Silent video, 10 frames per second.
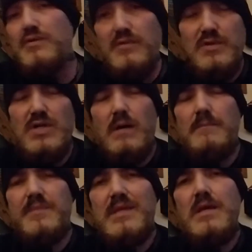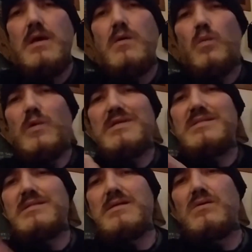their job, we
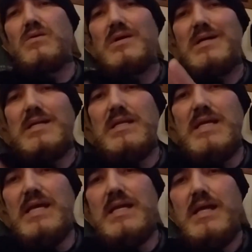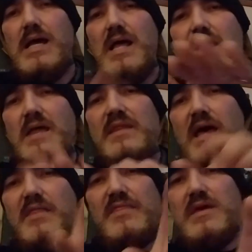still need that
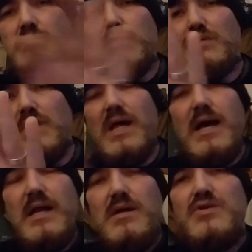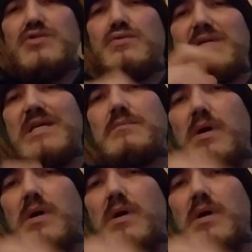thin blue line to keep